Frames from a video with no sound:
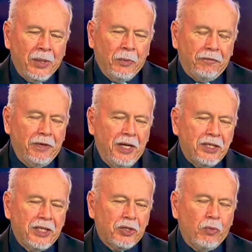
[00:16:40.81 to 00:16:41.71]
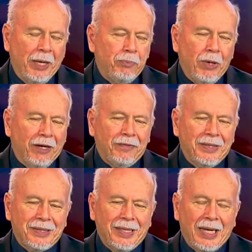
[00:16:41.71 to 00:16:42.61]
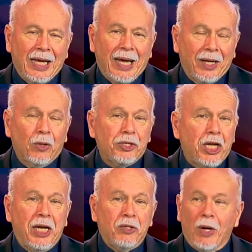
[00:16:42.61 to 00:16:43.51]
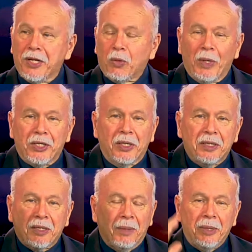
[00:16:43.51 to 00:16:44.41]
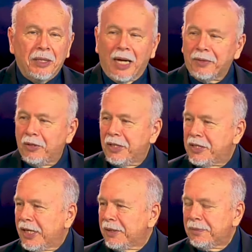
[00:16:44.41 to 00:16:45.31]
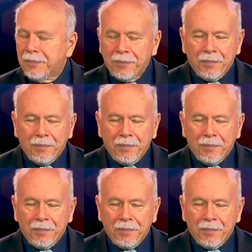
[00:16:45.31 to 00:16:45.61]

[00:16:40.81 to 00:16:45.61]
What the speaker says: We finished this great breakfast, and I got to go change. Graduation is coming, 9:30, 10.